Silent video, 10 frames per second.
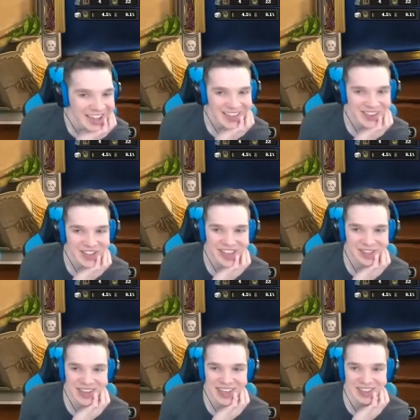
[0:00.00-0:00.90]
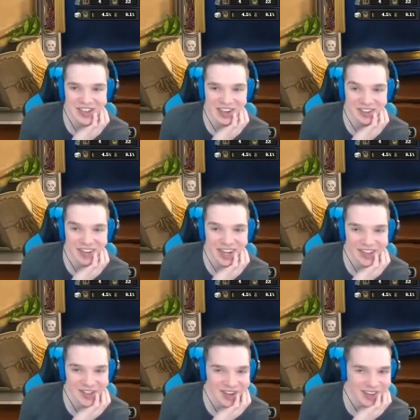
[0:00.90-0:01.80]
Especially because we can get
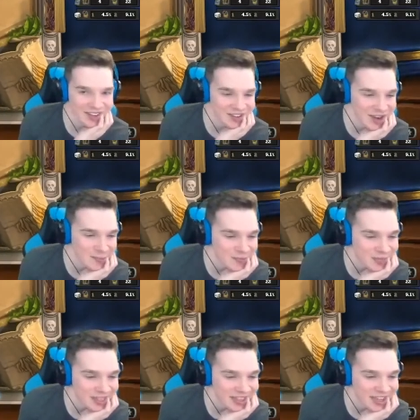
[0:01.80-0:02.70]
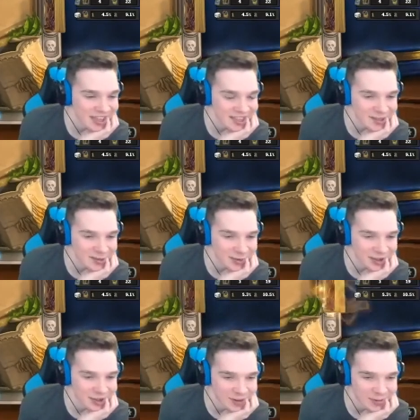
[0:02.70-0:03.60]
the jugglers, right? Yeah, so let's just play
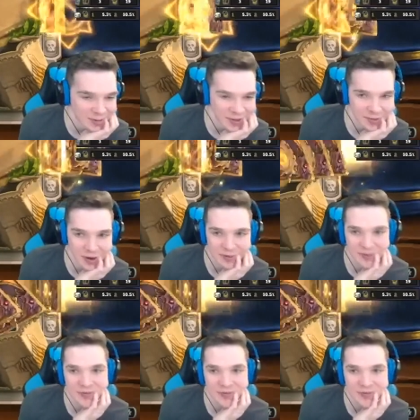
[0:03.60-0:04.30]
Call to Arms and be smart.